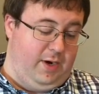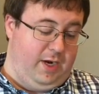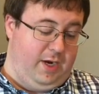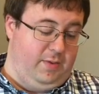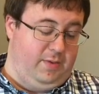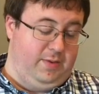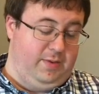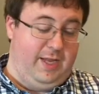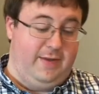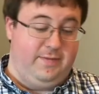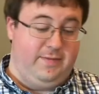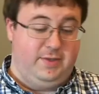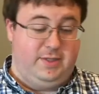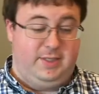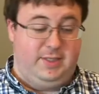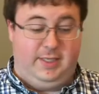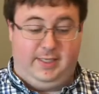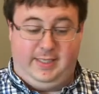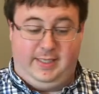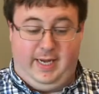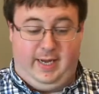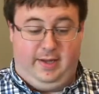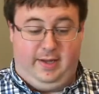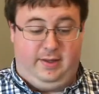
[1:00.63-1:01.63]
he will never see
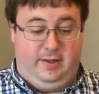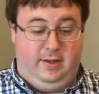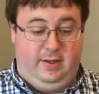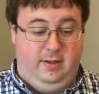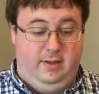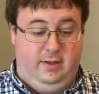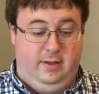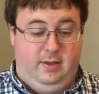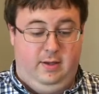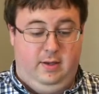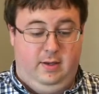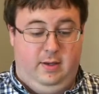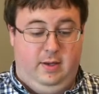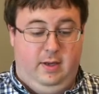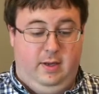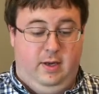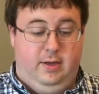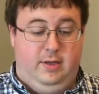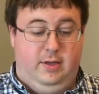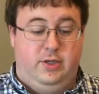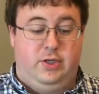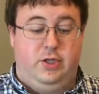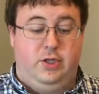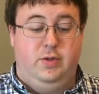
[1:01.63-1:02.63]
death.
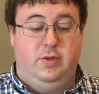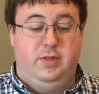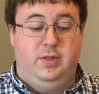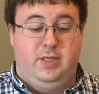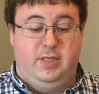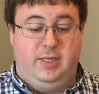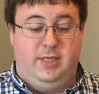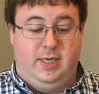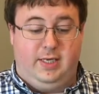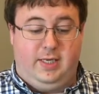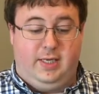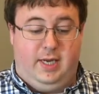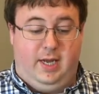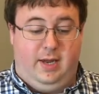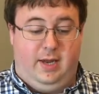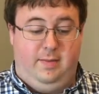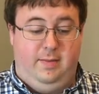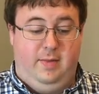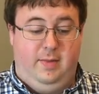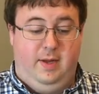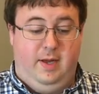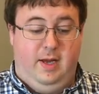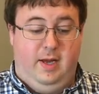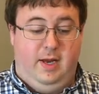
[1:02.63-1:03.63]
The Jews said to
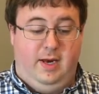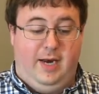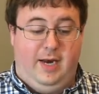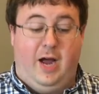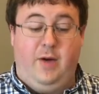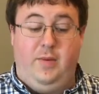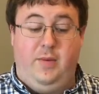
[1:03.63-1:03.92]
him, Now we